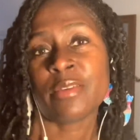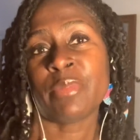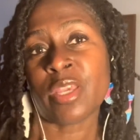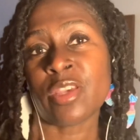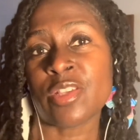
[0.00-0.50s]

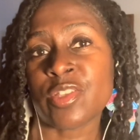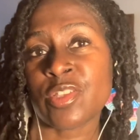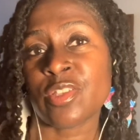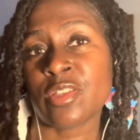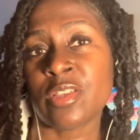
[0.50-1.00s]

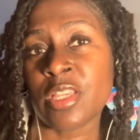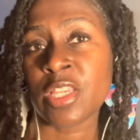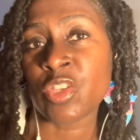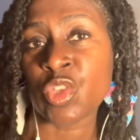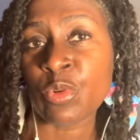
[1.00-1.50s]
because it
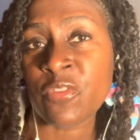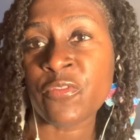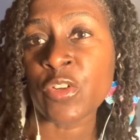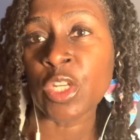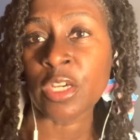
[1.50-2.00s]
gives you a
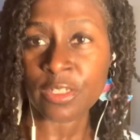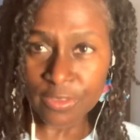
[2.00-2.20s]
fuller